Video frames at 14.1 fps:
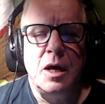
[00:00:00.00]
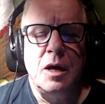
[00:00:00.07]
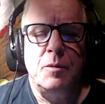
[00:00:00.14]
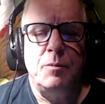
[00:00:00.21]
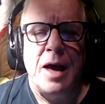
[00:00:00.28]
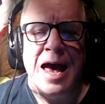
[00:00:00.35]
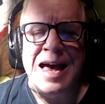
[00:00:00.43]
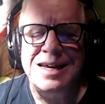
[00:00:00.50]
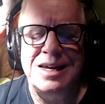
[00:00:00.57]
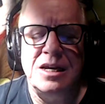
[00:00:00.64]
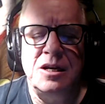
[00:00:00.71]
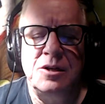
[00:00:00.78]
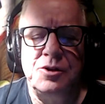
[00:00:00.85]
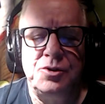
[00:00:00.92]
Back
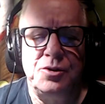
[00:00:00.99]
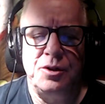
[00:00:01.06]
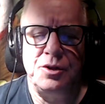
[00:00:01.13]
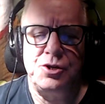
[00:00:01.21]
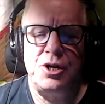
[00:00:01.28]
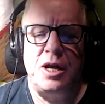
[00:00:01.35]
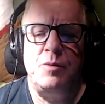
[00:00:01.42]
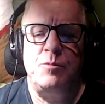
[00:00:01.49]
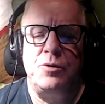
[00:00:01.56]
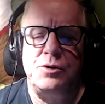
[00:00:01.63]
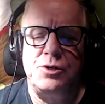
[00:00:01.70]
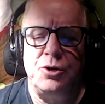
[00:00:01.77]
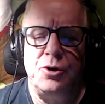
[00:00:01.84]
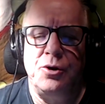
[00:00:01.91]
into the chamber
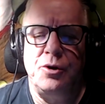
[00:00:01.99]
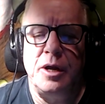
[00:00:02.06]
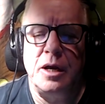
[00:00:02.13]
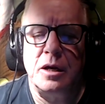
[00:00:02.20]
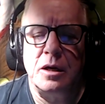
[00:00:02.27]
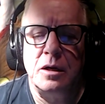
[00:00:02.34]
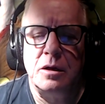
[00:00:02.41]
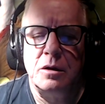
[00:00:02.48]
turning,